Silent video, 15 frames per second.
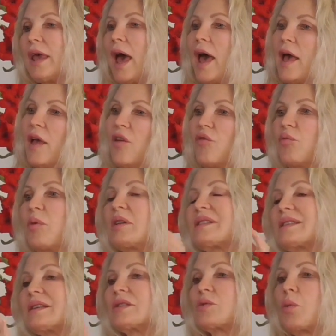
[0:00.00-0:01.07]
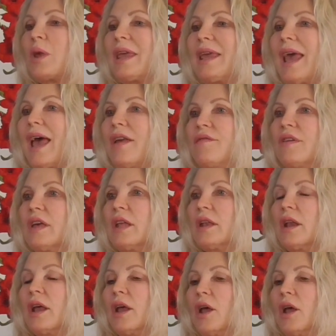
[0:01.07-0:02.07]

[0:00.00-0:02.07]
gave, but since we gave it,